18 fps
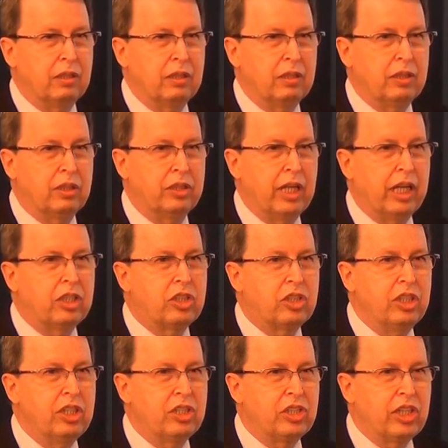
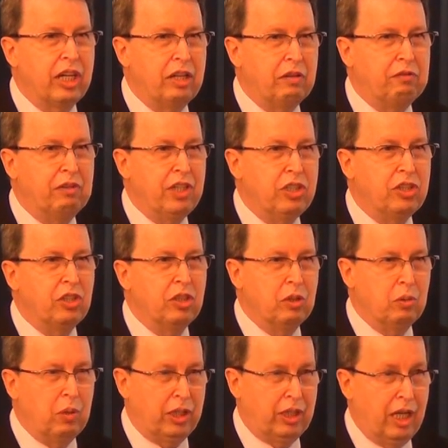Sexy selfies, you
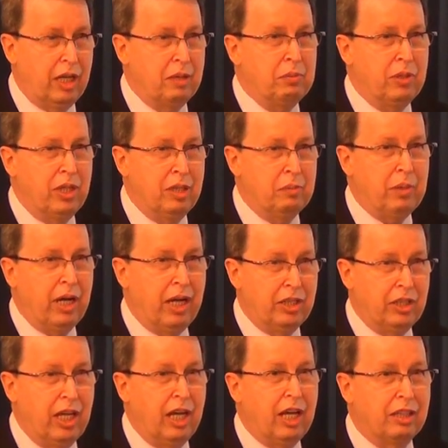know what I mean
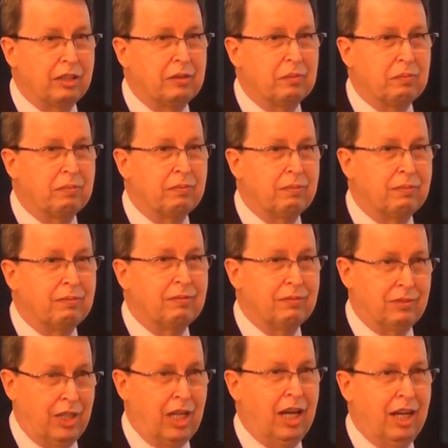by that?
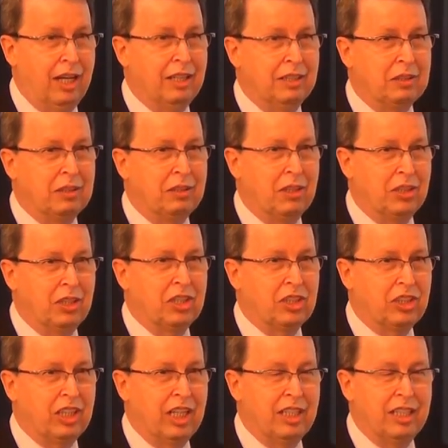Yeah, you
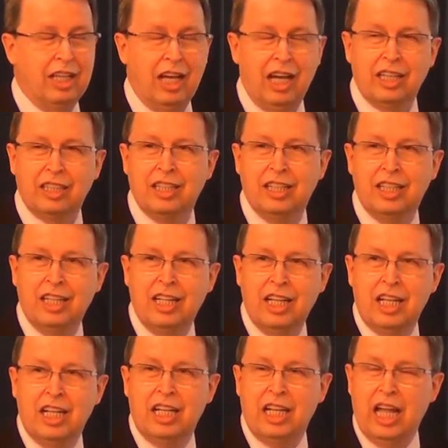understand that?
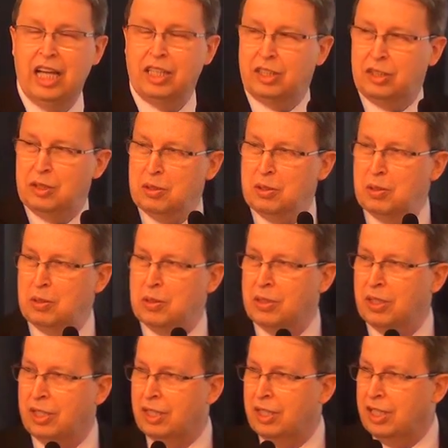Like
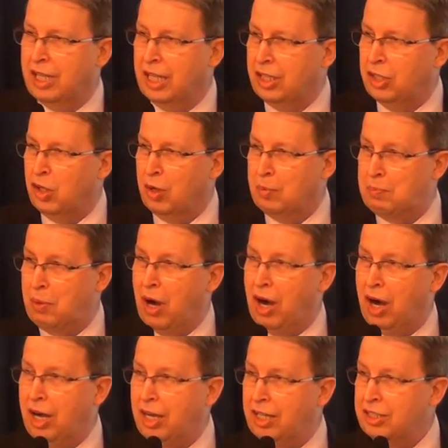to the
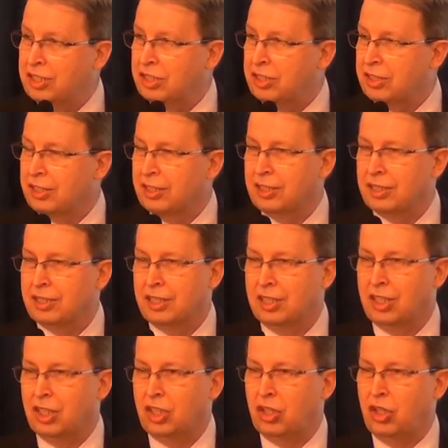pose,
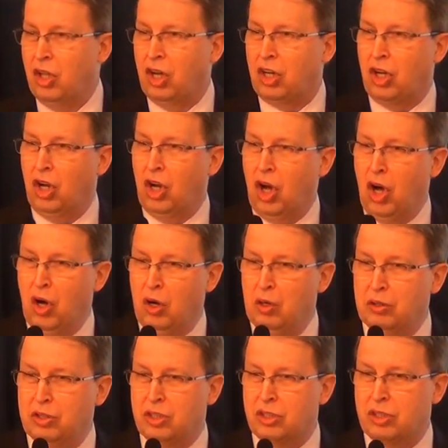the
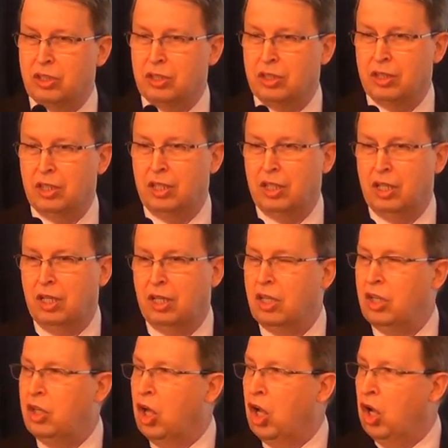clothes,
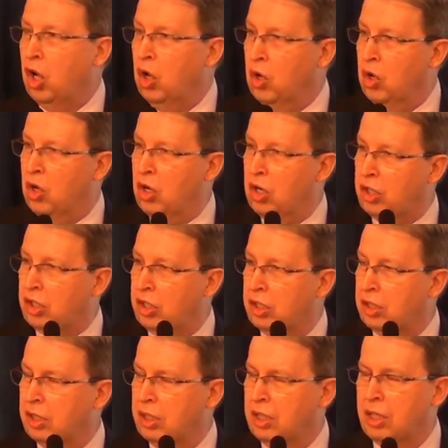the look,
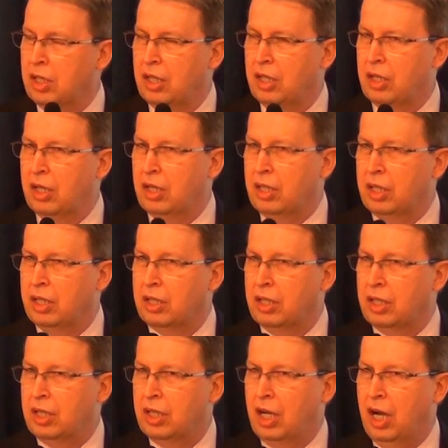
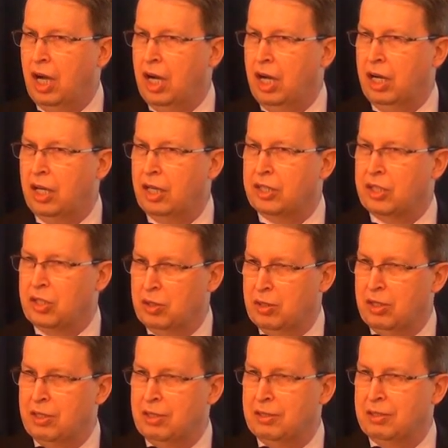uh, you
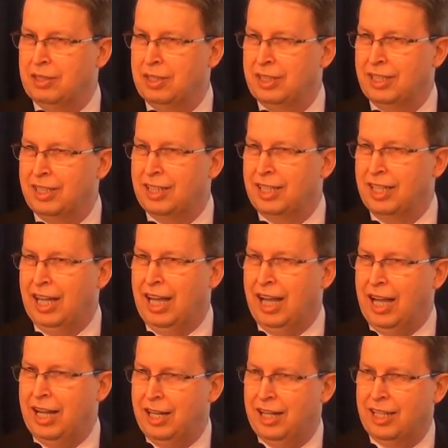know,
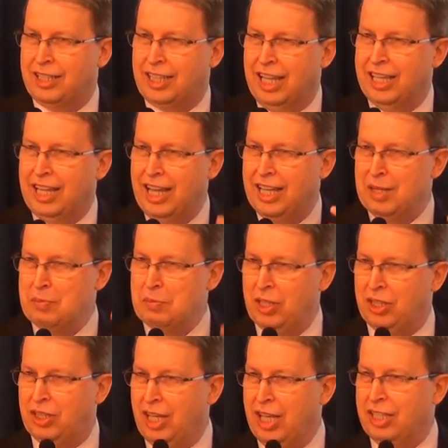can I
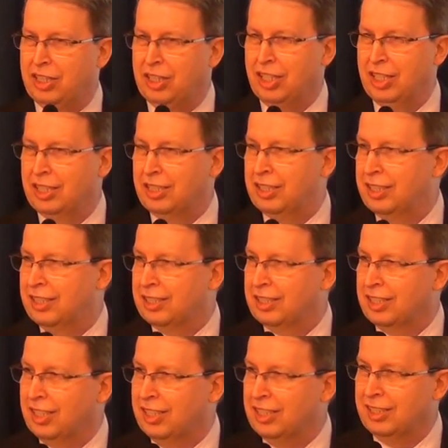imitate it?
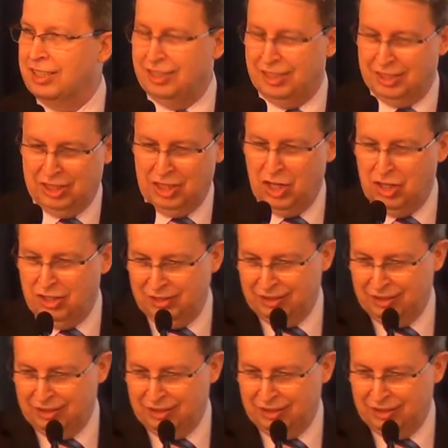You know, no.